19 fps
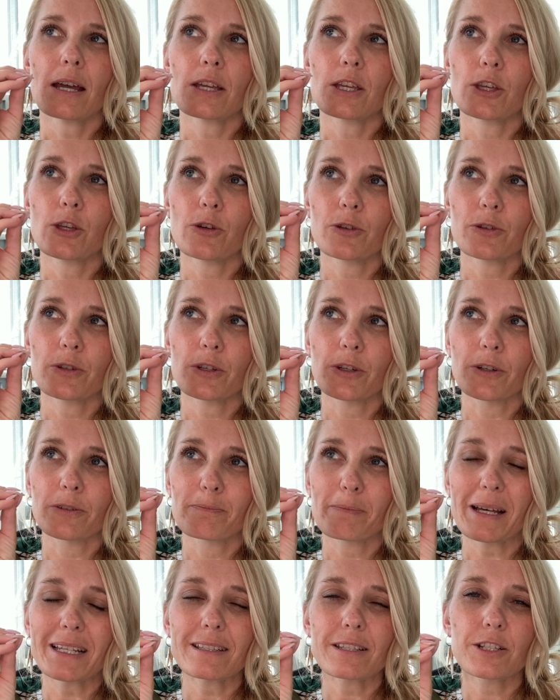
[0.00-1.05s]
your
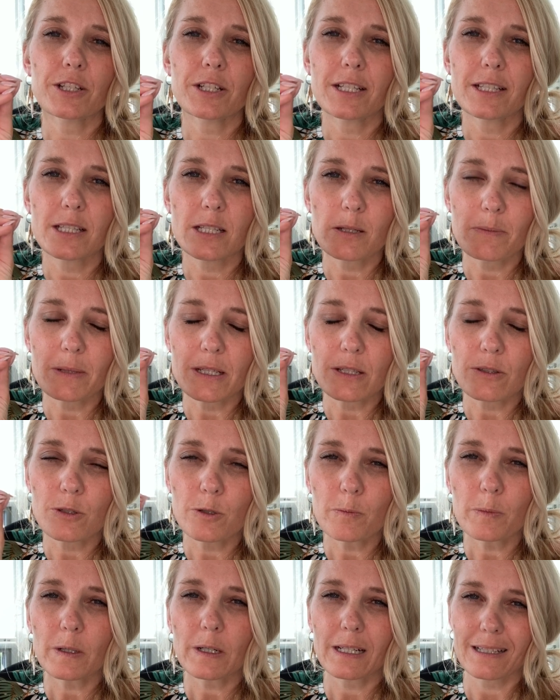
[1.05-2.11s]
message needs to be
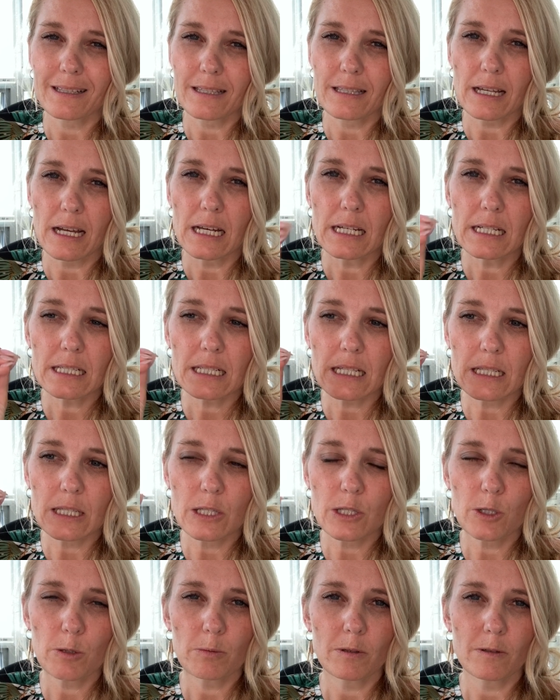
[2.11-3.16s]
super concise and
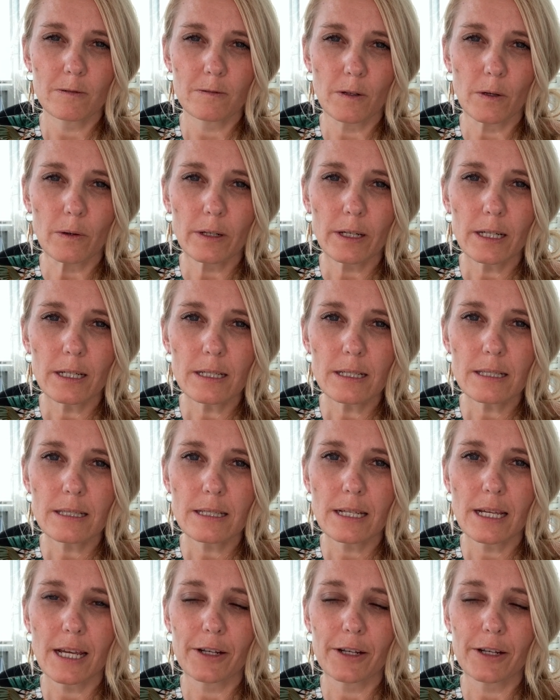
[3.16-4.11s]
super focused,